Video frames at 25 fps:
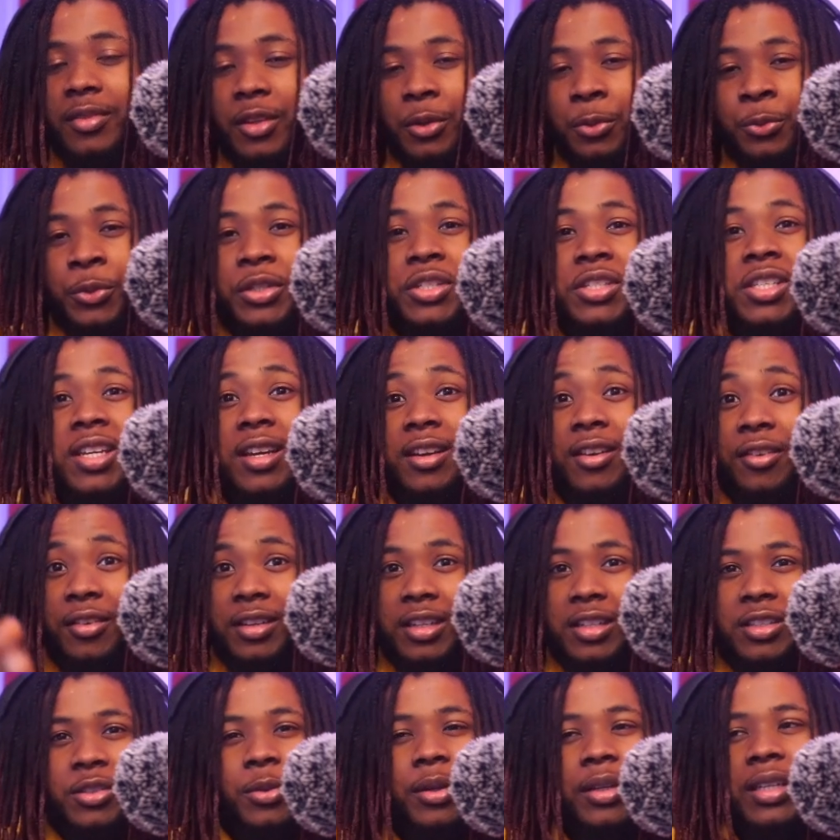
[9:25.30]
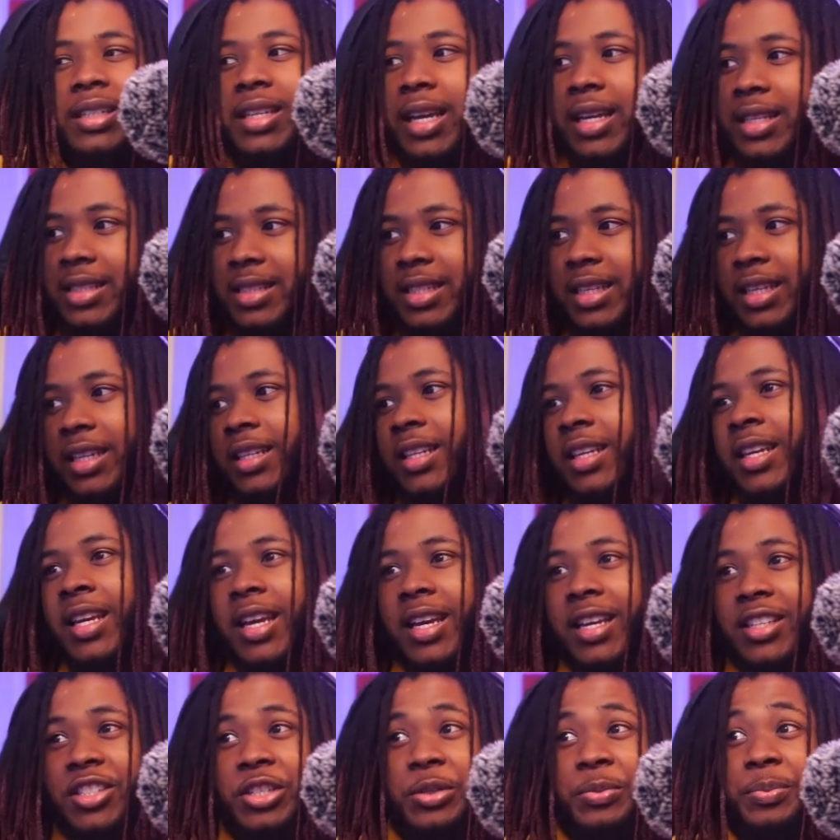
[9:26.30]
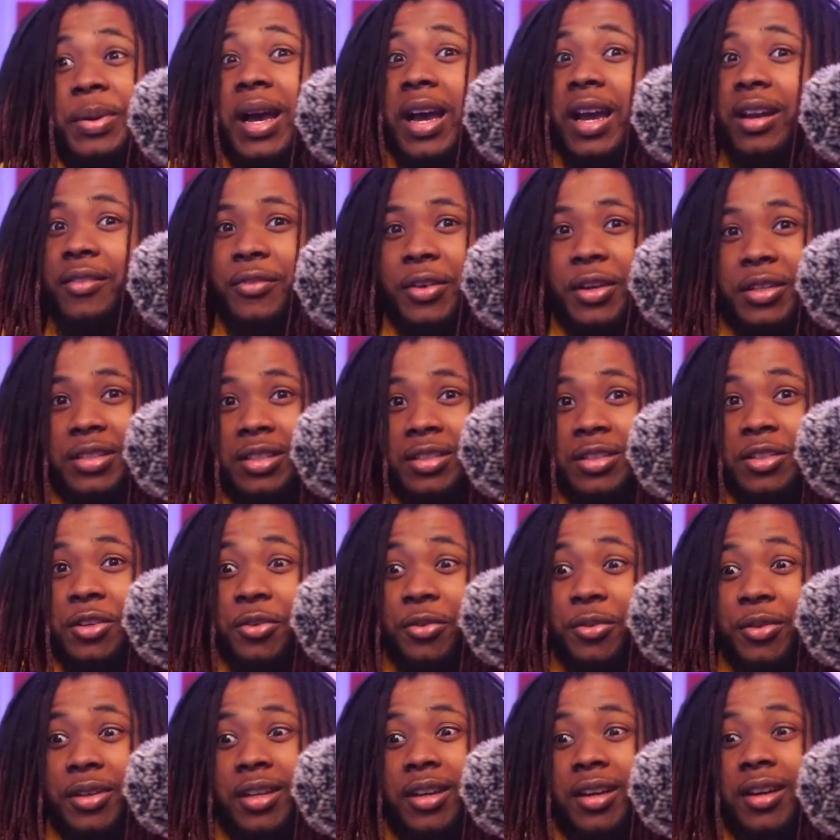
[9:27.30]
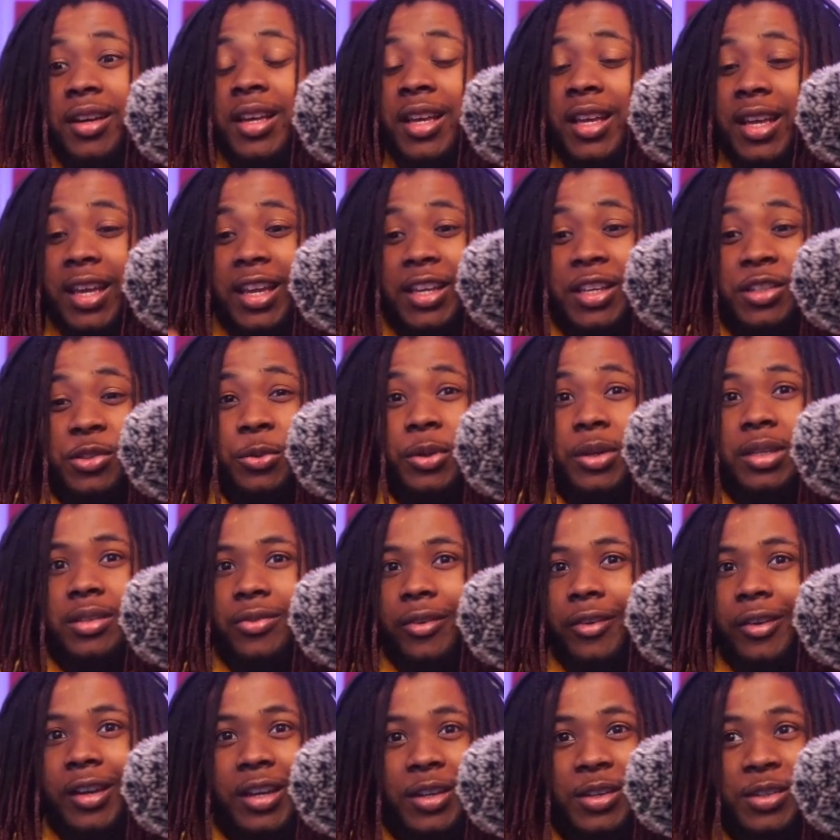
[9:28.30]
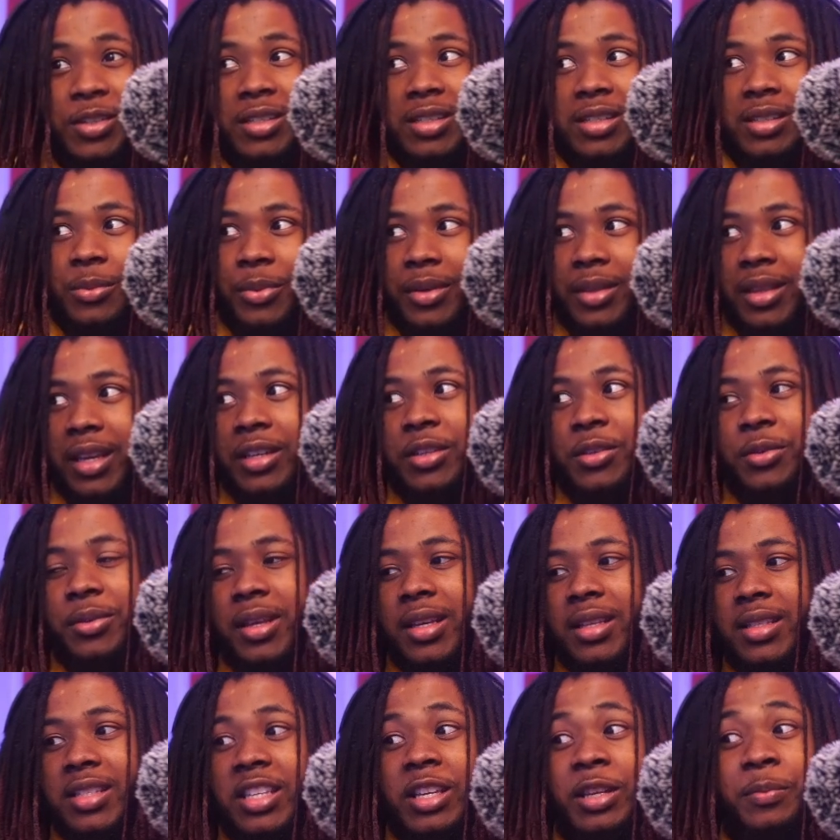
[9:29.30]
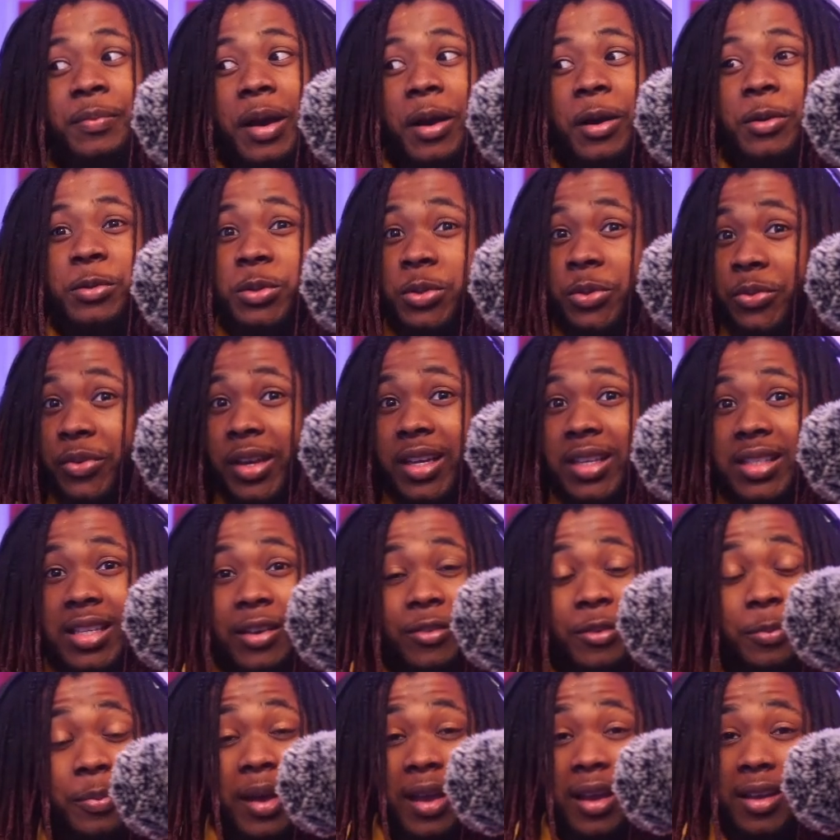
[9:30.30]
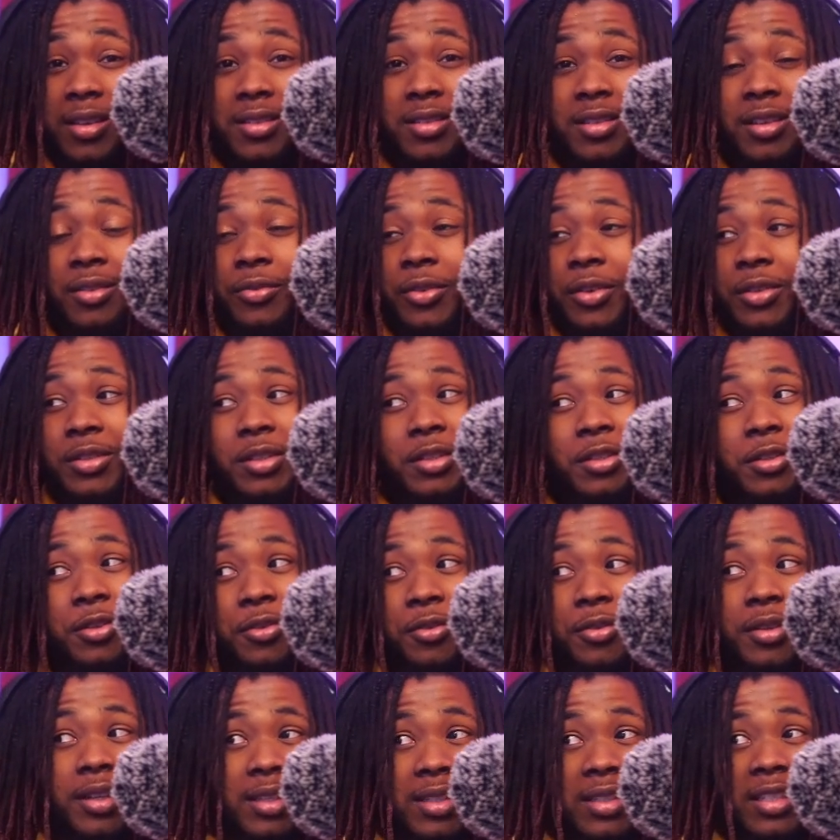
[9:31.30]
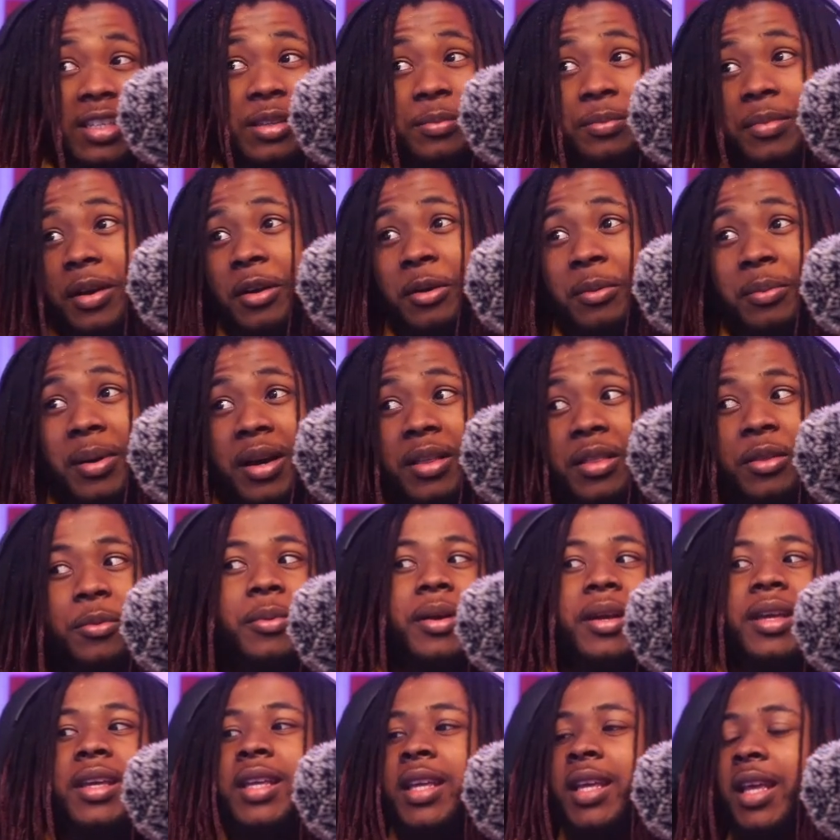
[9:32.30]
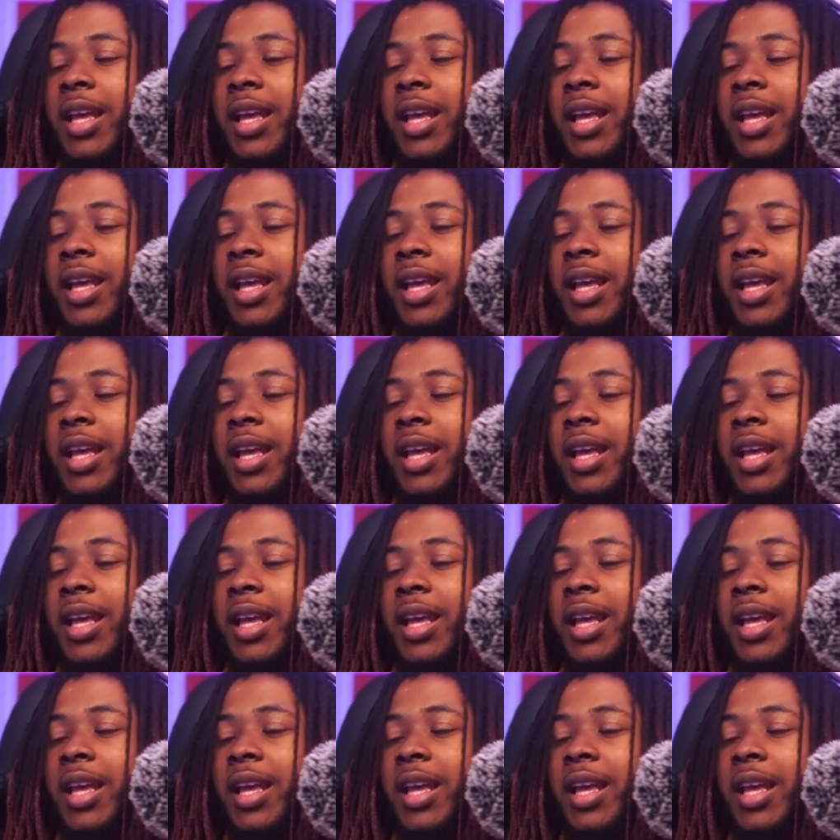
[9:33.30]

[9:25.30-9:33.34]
with Chikurin in 2019. Japan versus Korea is always very interesting when they do their team battles. We've yet to have a Pakistan versus Korea team battle by the way.